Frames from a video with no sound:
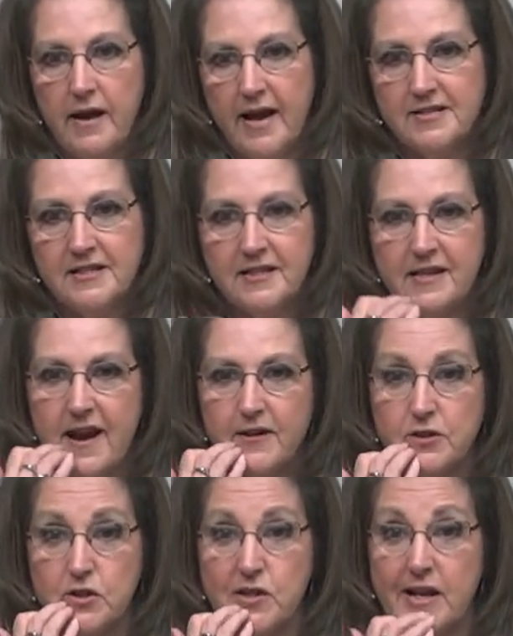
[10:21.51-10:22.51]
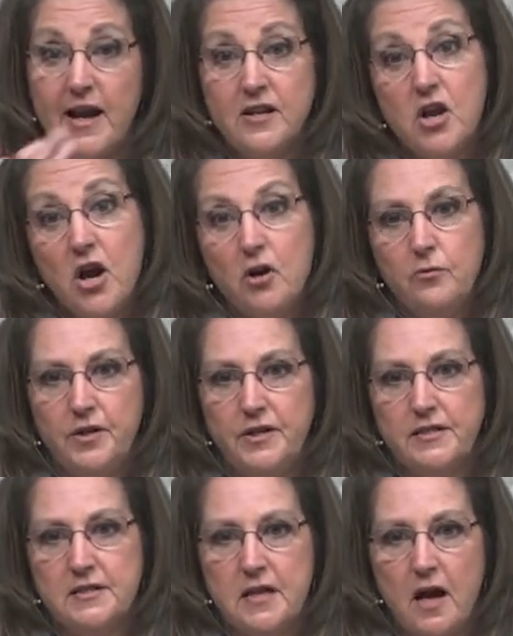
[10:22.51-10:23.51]
Xing it out, so that I know that
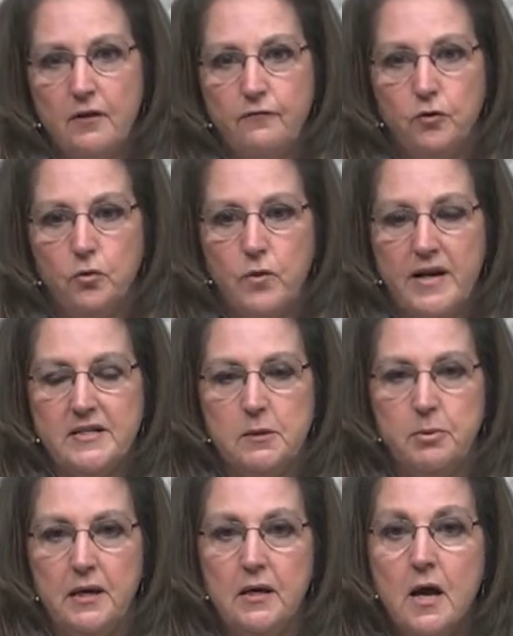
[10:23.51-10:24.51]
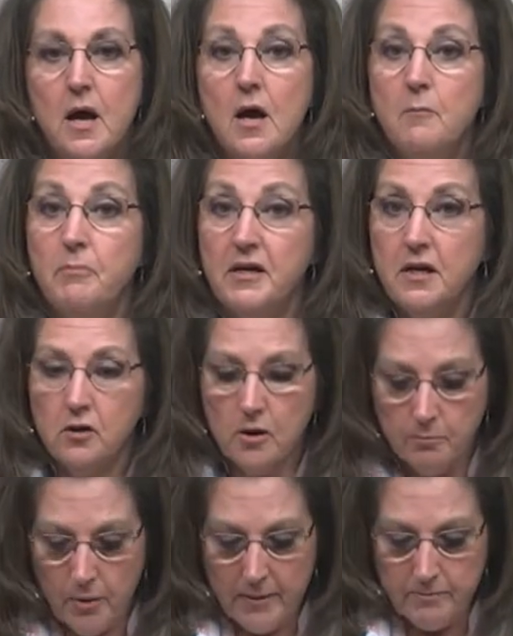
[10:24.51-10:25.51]
it's not a full recipe. But here
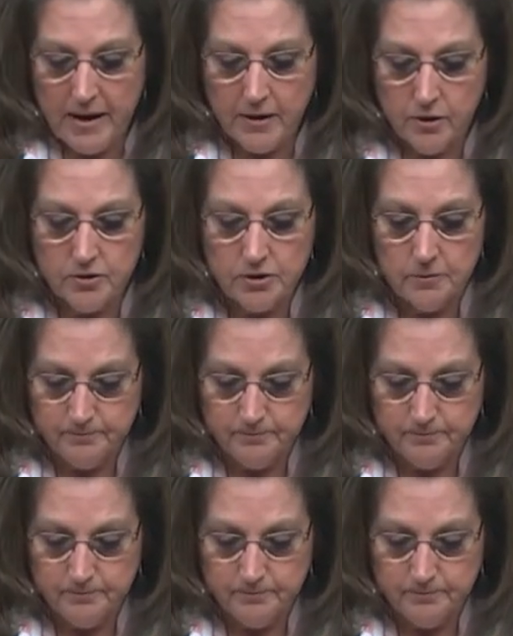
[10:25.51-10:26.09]
at Bread Becker's,